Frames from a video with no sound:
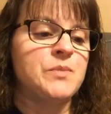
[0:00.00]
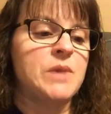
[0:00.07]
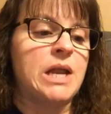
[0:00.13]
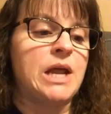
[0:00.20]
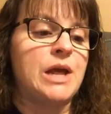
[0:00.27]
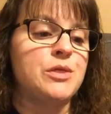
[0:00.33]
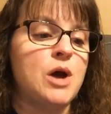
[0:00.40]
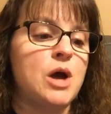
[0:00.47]
and
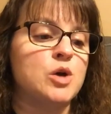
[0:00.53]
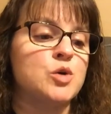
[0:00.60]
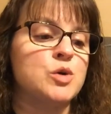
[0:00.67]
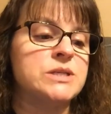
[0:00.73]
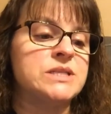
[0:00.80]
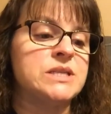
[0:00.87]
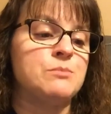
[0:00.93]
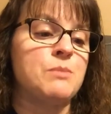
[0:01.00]
I thought
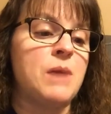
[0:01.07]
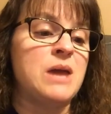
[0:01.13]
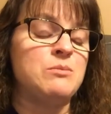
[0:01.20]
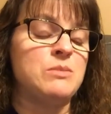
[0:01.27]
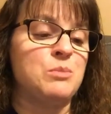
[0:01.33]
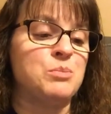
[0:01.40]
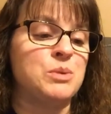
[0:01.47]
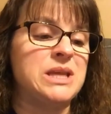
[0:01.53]
Kristen might
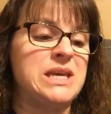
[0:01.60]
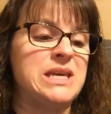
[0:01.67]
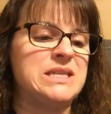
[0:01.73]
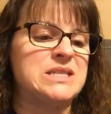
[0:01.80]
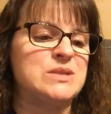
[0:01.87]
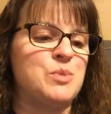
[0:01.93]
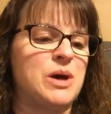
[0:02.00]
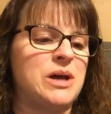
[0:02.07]
be
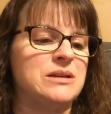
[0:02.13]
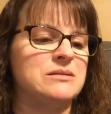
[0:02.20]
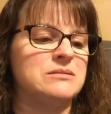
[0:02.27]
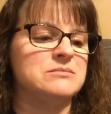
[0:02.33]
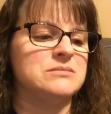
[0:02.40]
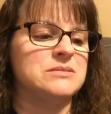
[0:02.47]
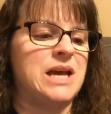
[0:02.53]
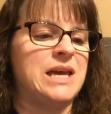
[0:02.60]
pleased, but
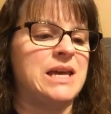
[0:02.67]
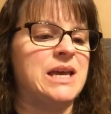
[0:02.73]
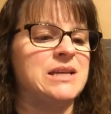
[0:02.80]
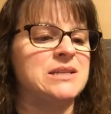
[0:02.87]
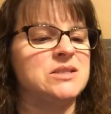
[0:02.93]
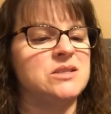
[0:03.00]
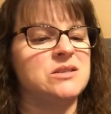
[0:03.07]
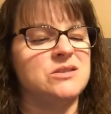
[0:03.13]
I
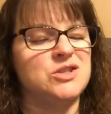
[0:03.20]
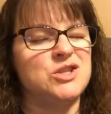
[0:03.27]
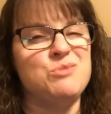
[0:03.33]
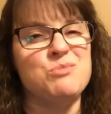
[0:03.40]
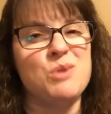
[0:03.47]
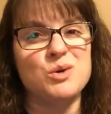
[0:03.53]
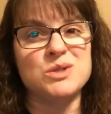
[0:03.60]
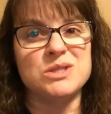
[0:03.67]
guessed she
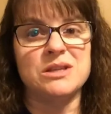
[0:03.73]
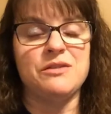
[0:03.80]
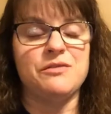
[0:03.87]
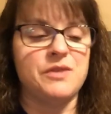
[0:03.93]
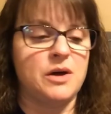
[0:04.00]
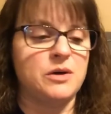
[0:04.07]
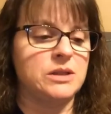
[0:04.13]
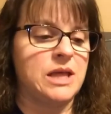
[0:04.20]
mostly
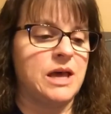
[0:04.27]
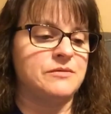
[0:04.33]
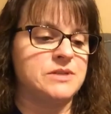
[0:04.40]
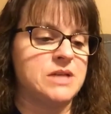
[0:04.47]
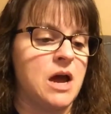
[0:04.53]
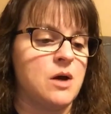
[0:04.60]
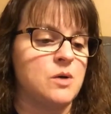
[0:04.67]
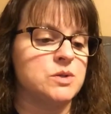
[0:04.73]
felt left
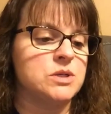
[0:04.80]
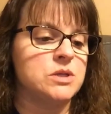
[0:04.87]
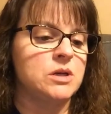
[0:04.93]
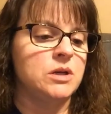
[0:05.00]
out.